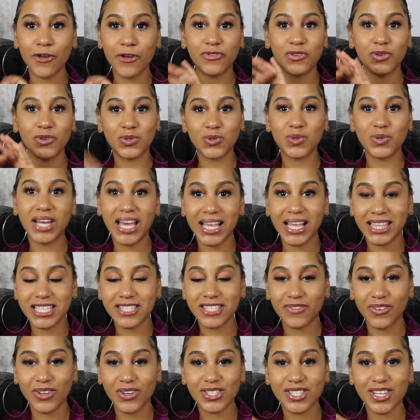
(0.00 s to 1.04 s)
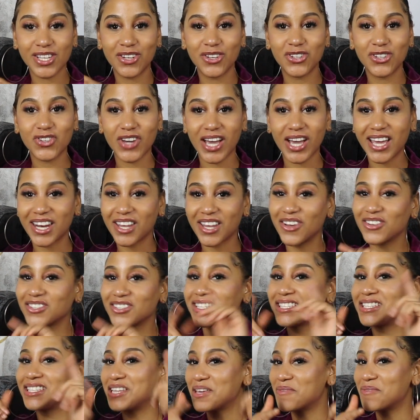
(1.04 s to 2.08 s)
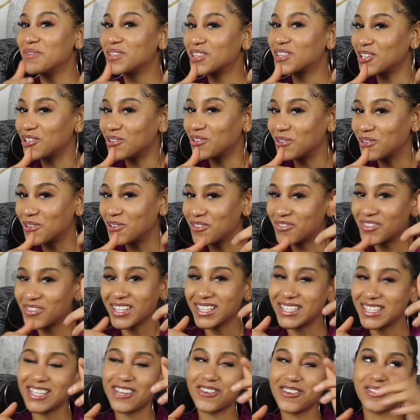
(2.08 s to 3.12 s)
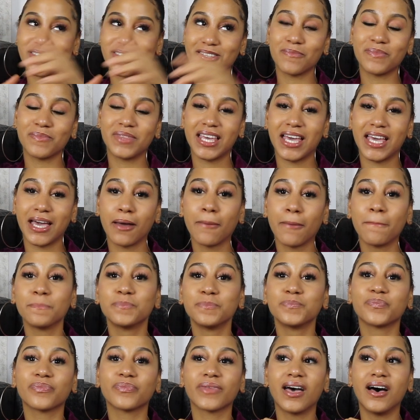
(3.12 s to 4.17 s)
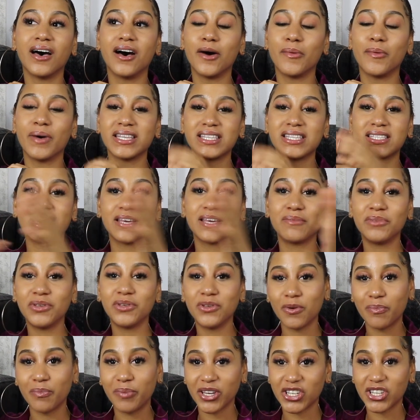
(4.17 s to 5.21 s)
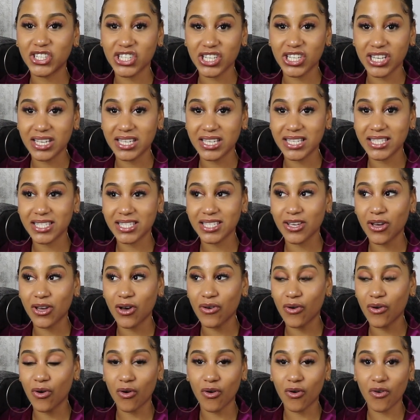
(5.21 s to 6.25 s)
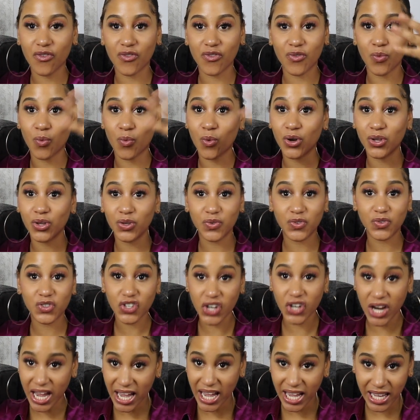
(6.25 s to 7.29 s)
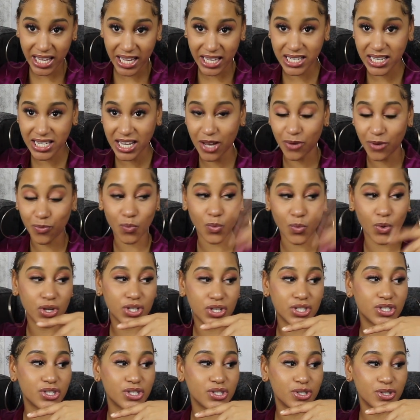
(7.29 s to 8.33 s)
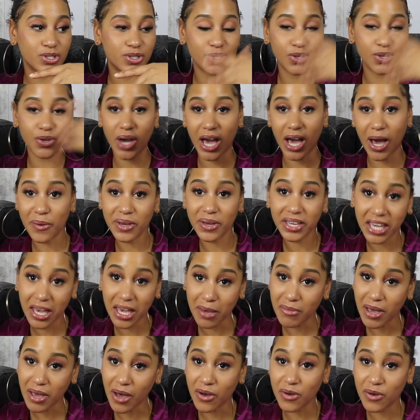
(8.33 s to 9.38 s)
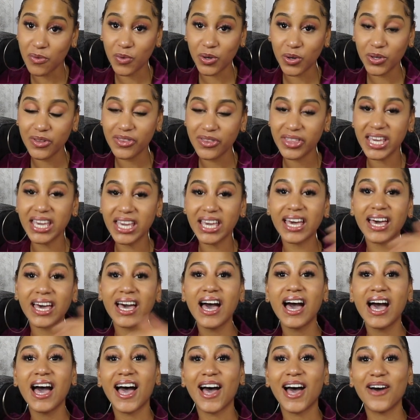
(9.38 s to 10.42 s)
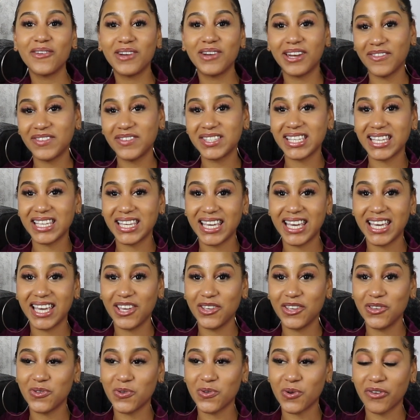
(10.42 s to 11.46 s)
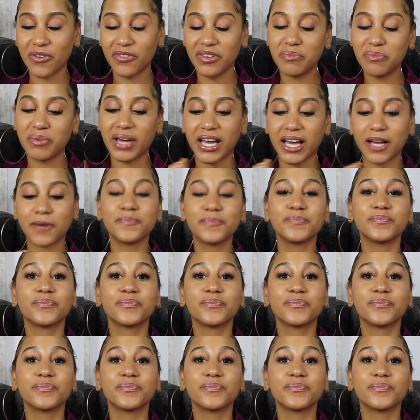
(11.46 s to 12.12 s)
If you do like this filter and you try it out, just name it the Lolo filter or something, and send me your pictures of what you've tried and what, you know, how it came out and what you think. I would love to hear your feedback.